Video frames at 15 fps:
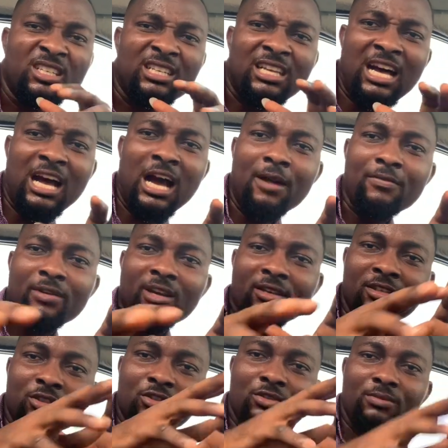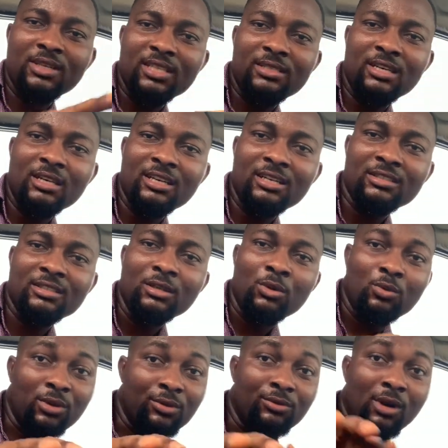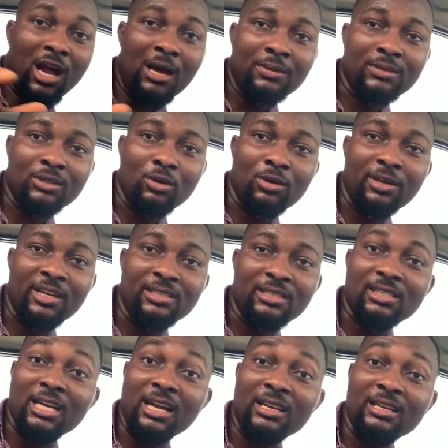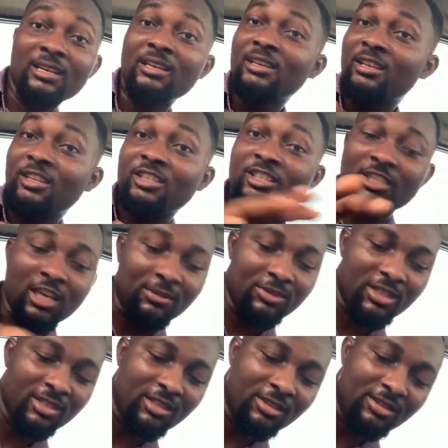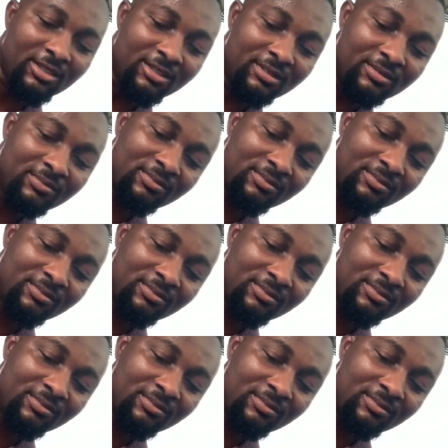That African instrumentals with raps on it, Charlie, is something else.